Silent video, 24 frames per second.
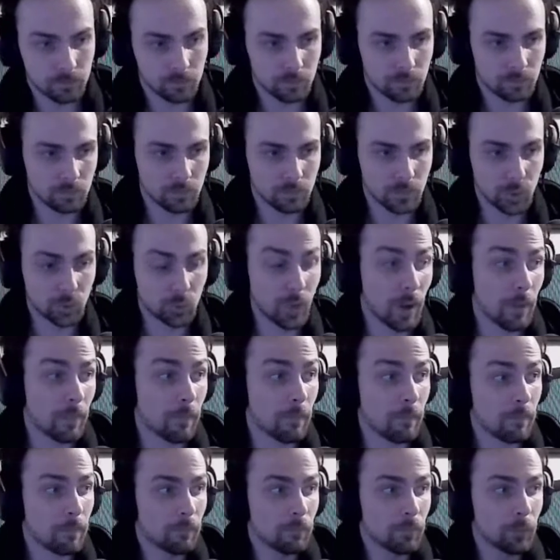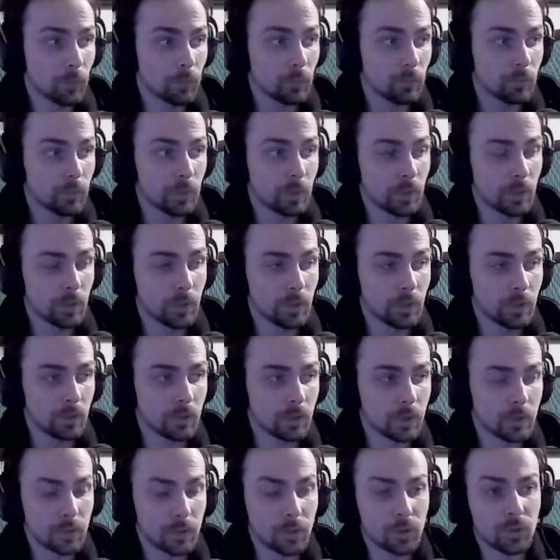But we are,
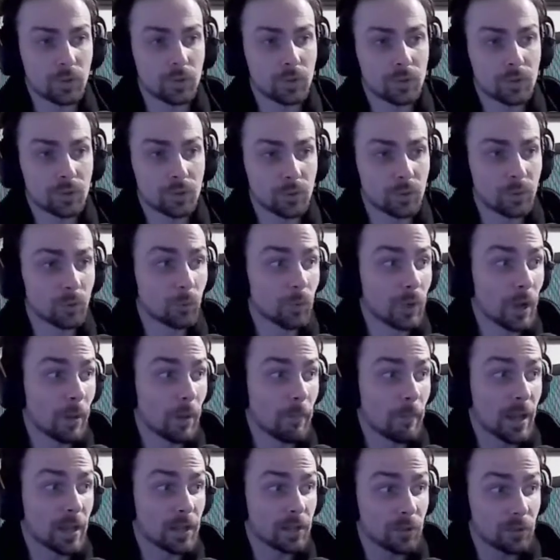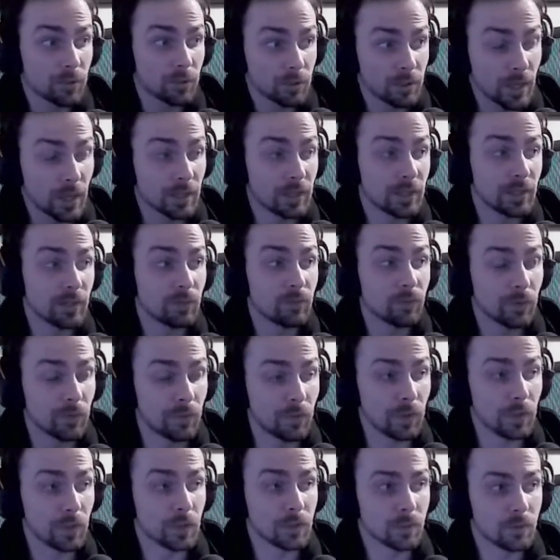especially in the school, we are masters at different
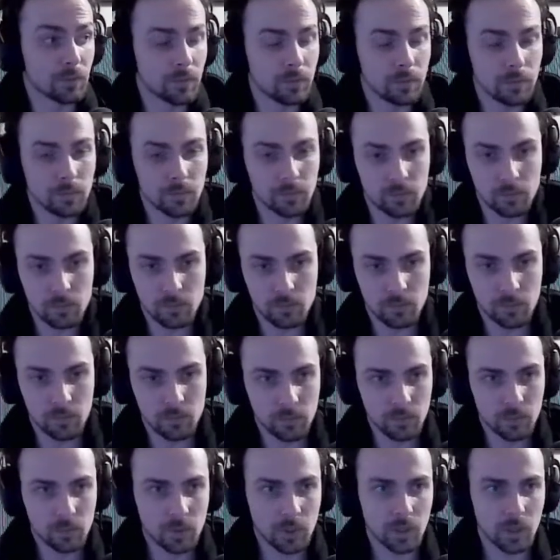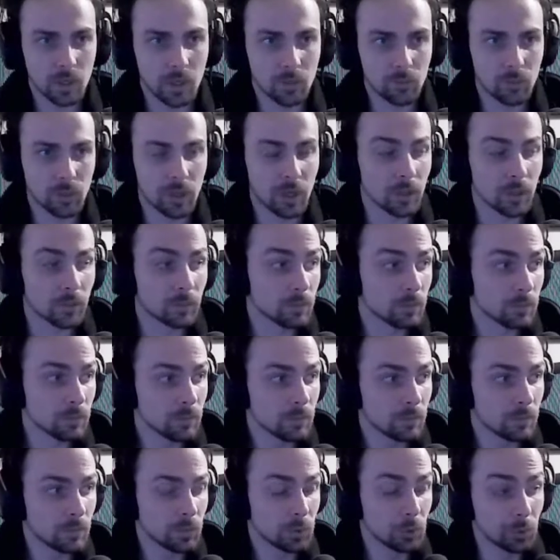things. We are
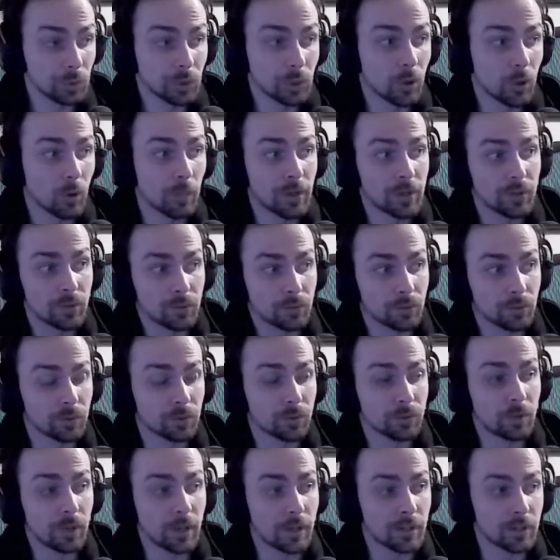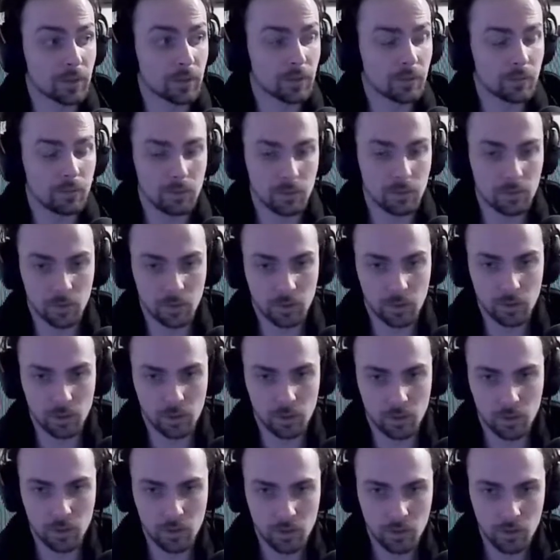doing our best to utilize
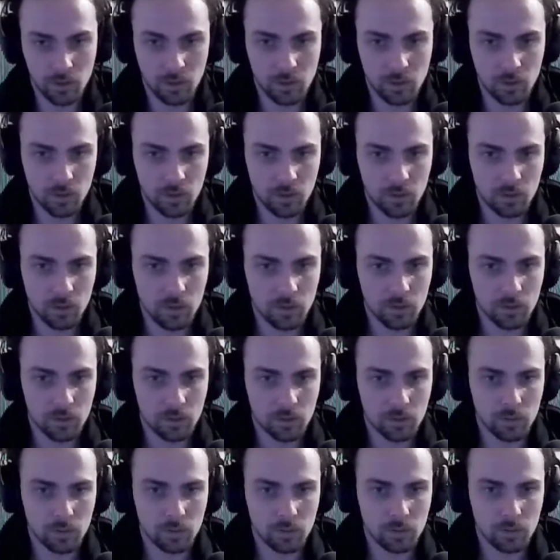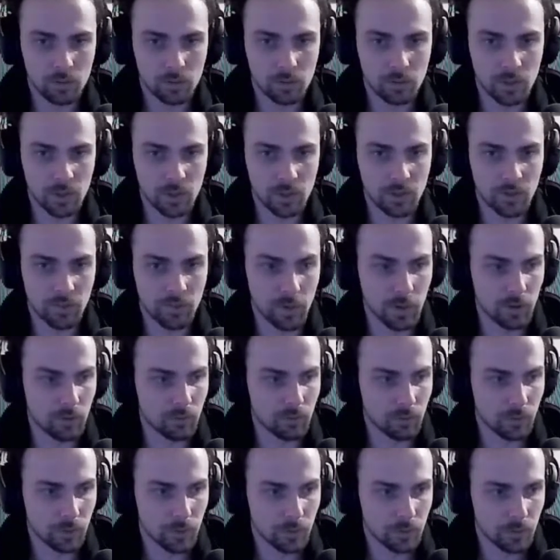the skills of everyone.